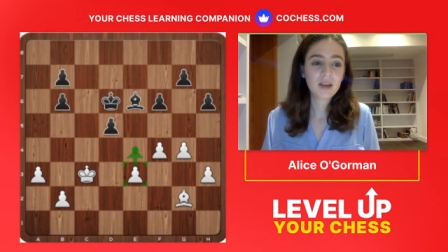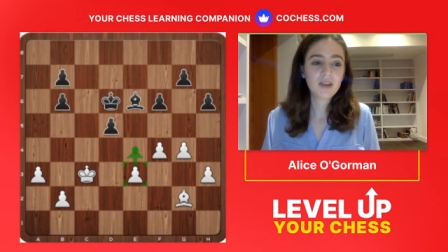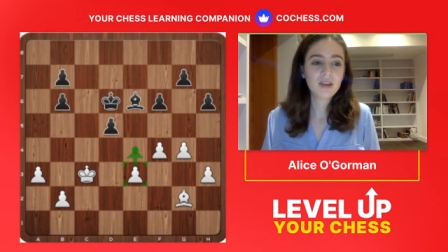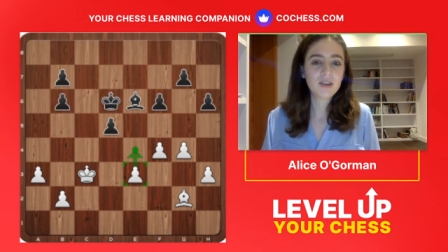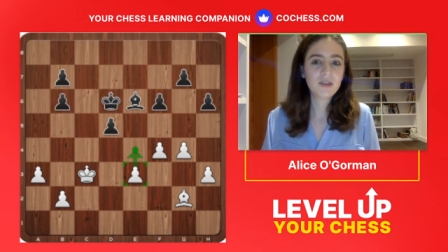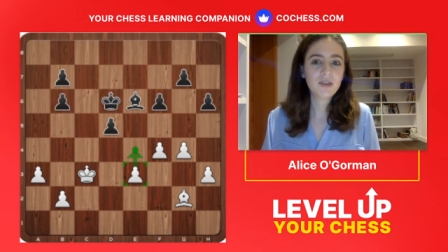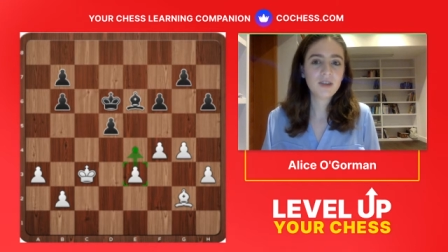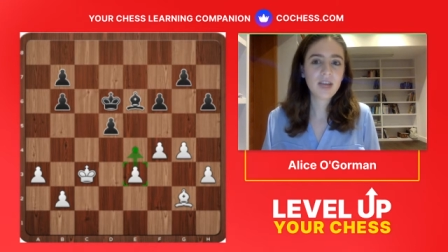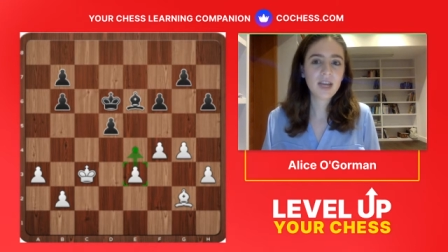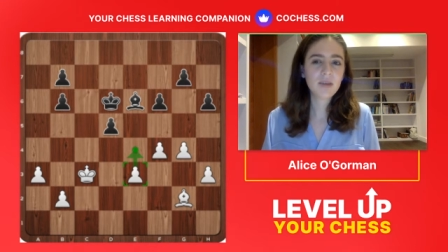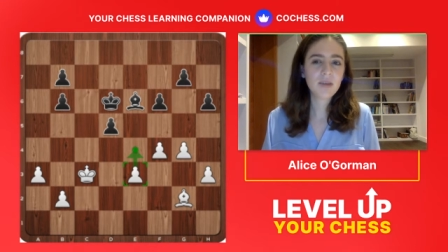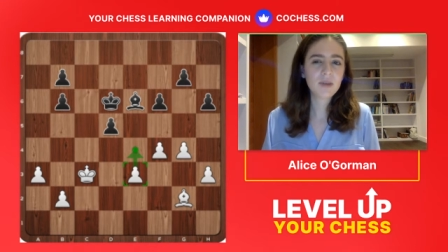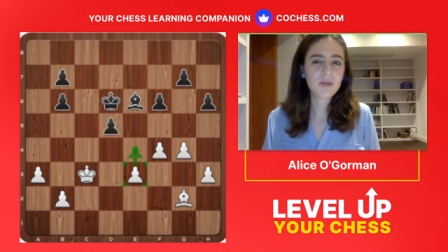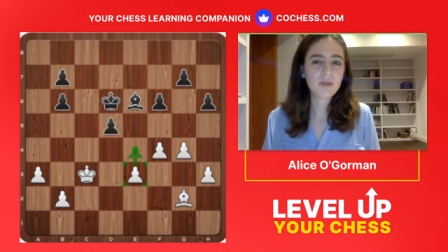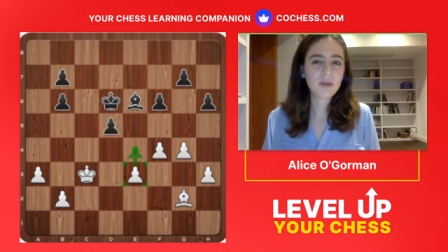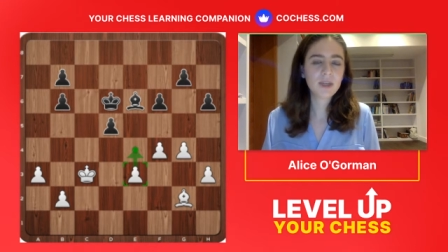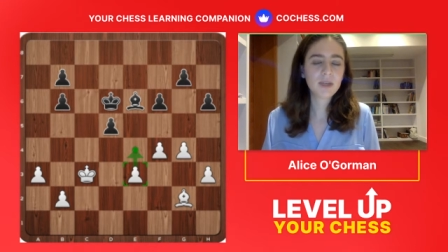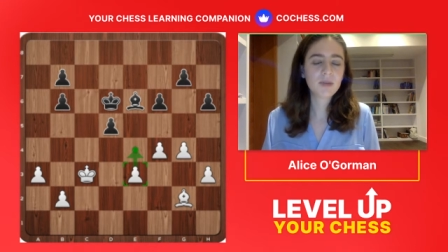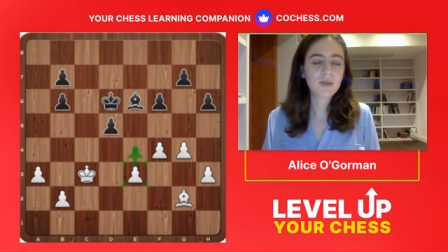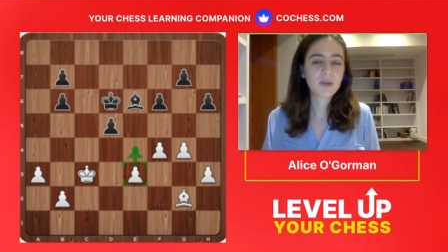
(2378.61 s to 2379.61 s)
Do you take it with the
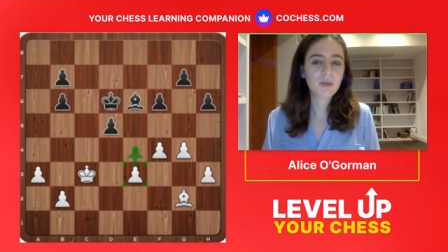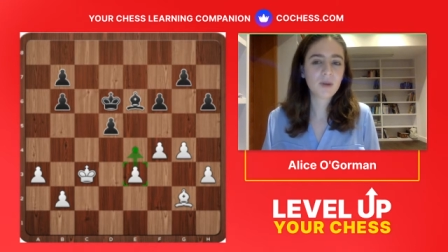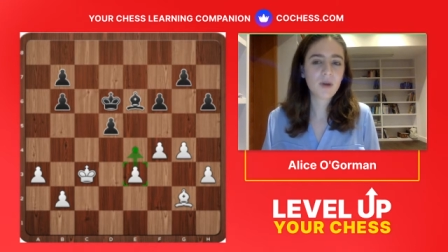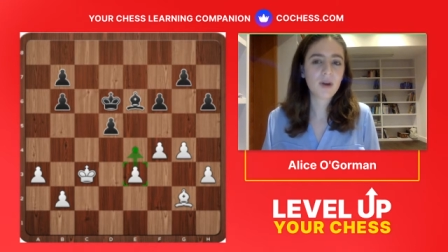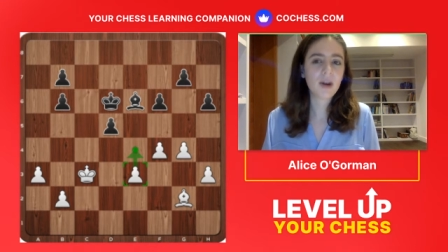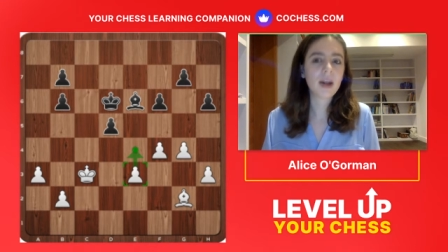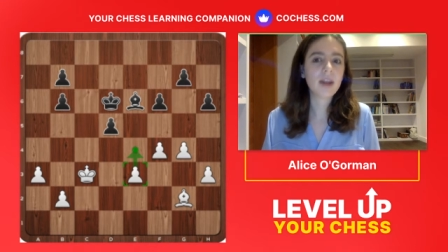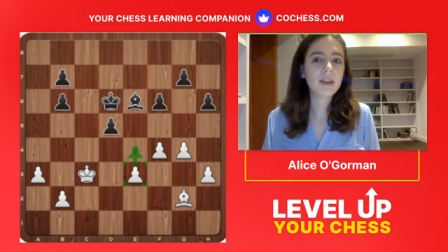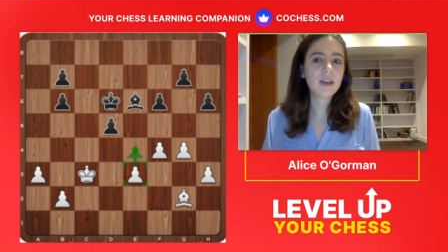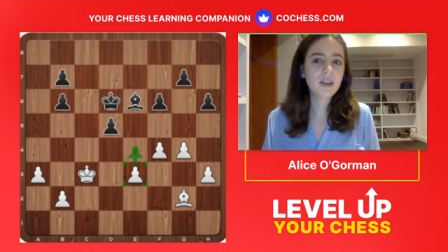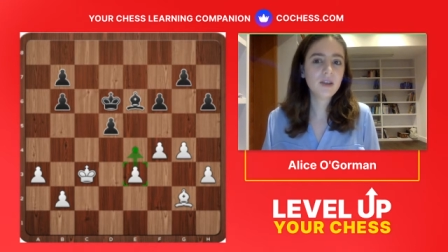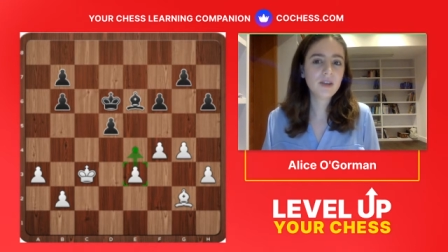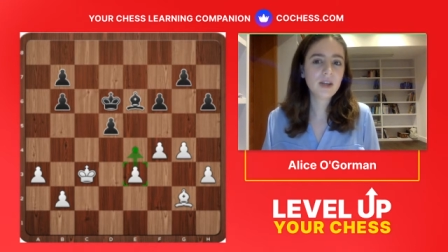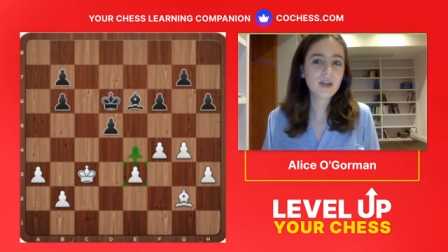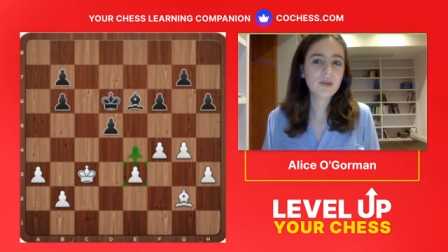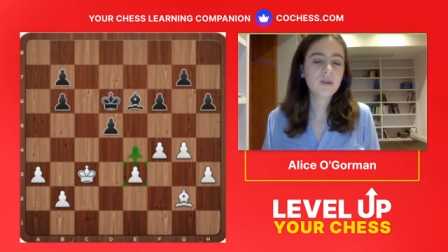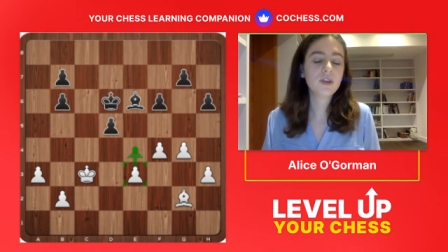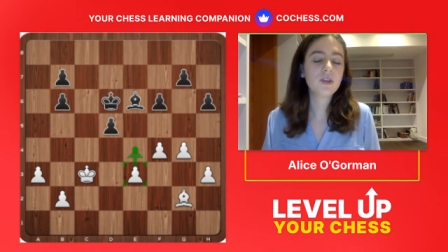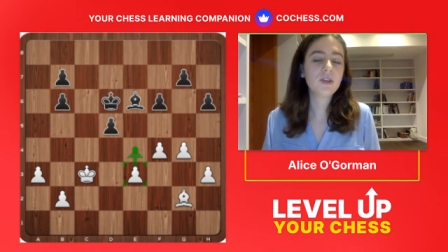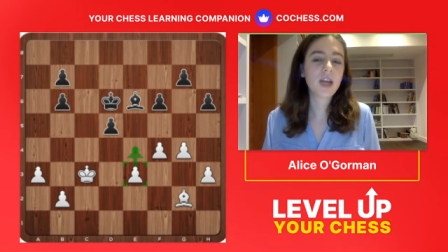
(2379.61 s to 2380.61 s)
bishop or the pawn? I think you
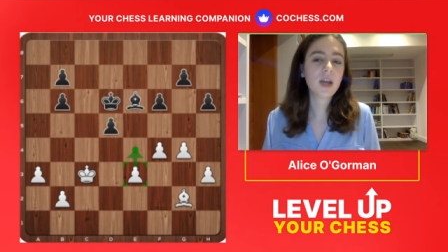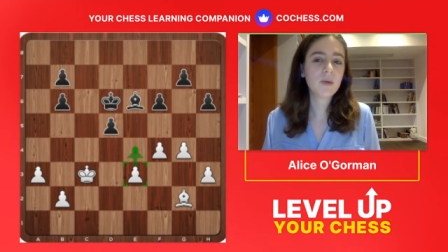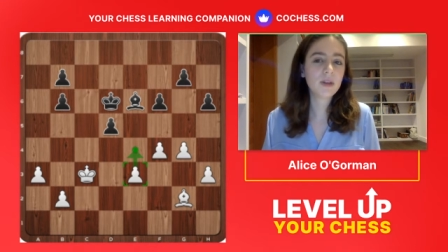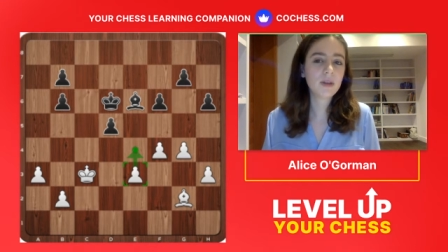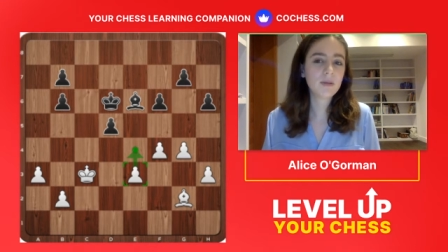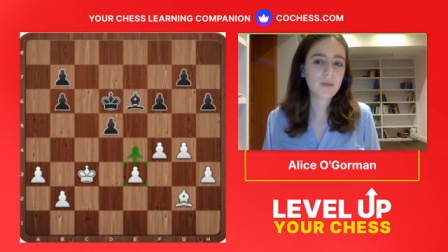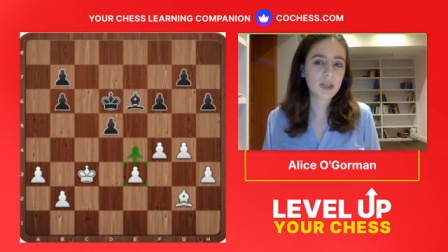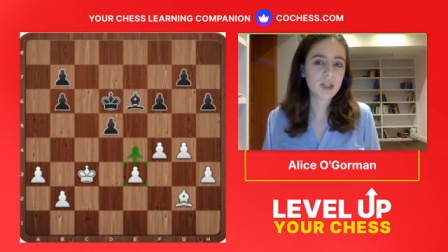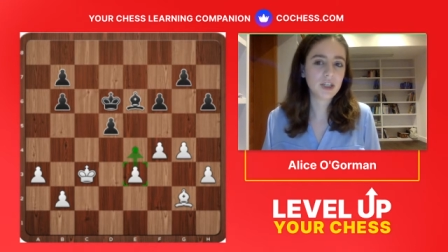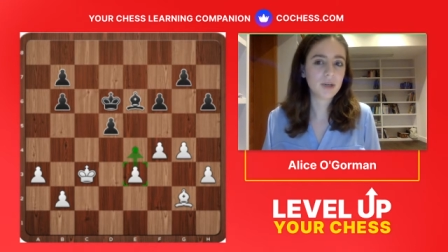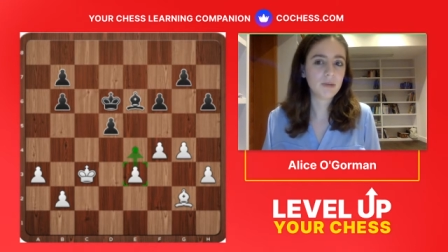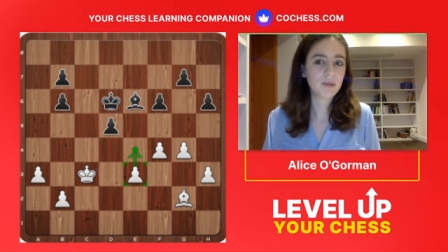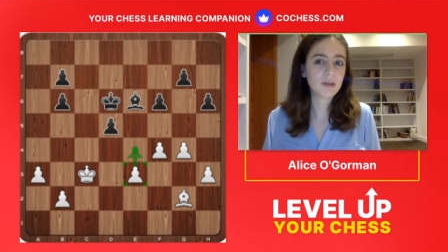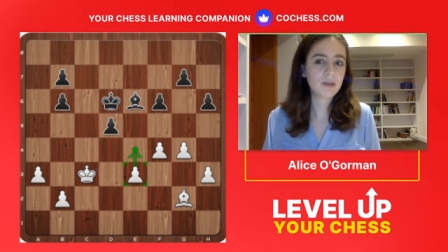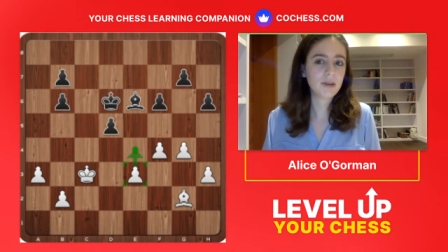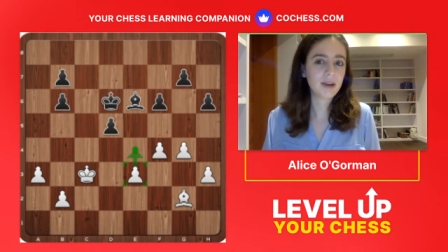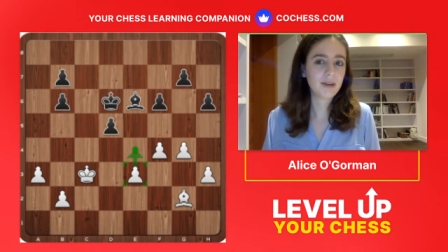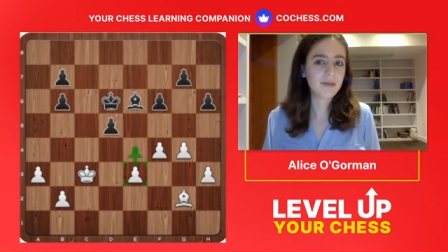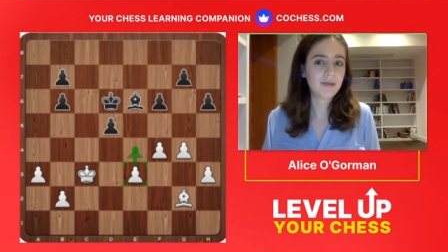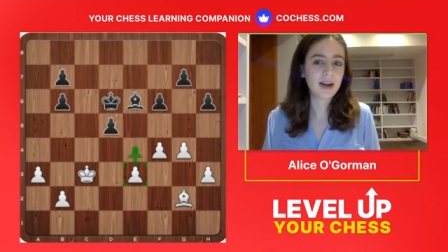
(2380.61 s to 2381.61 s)
take with the bishop,
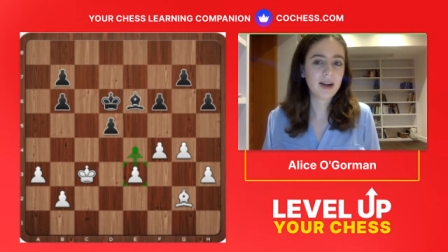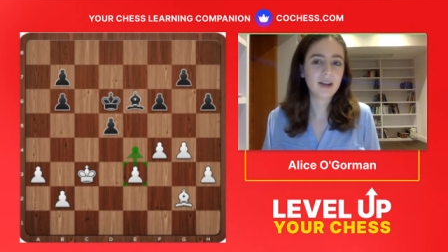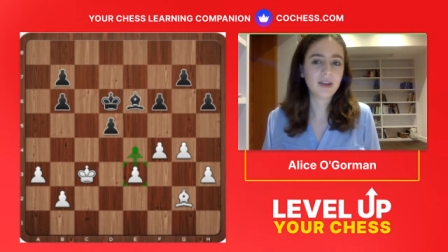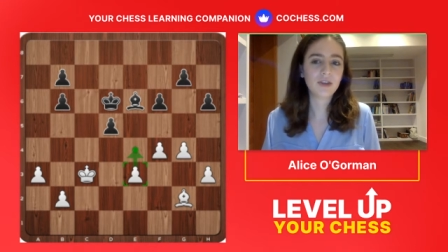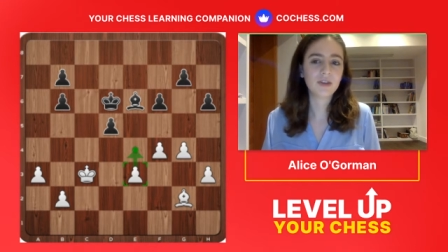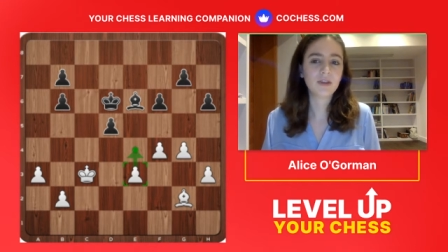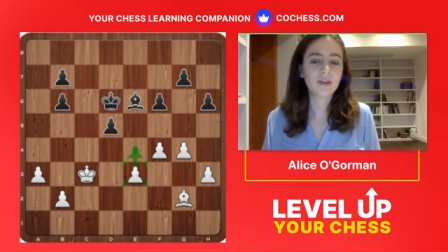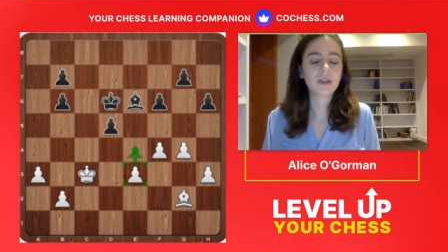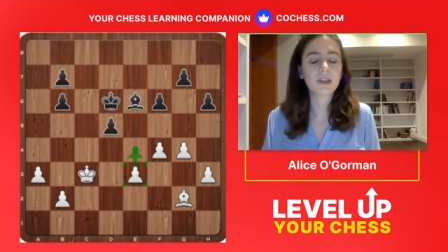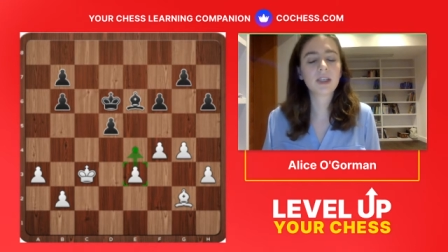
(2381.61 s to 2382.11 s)
I'm fairly sure.